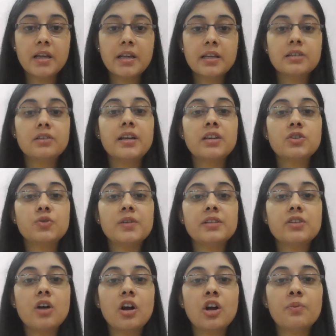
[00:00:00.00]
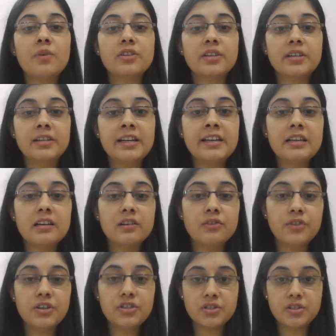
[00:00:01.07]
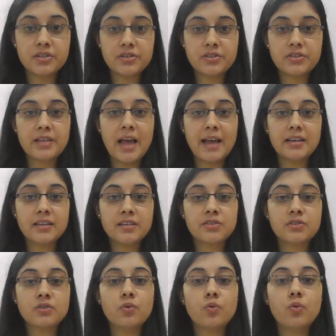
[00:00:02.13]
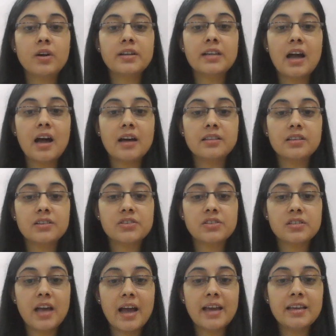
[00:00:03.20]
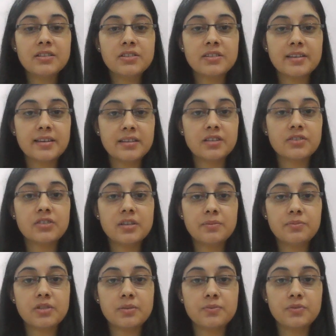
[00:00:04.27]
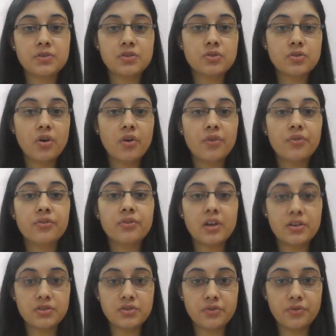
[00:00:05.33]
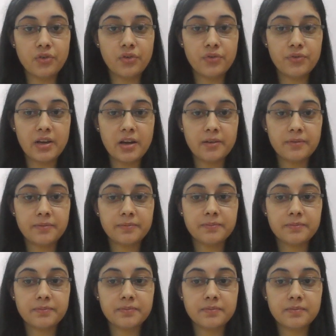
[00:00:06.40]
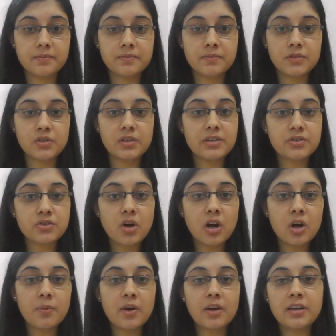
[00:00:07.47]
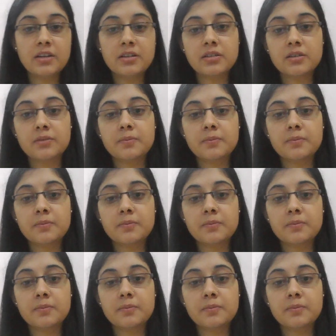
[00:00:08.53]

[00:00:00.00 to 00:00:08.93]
Now next we'll talk about the clinical features, that is what are the signs and the symptoms of claustrophobia. So let's talk about it.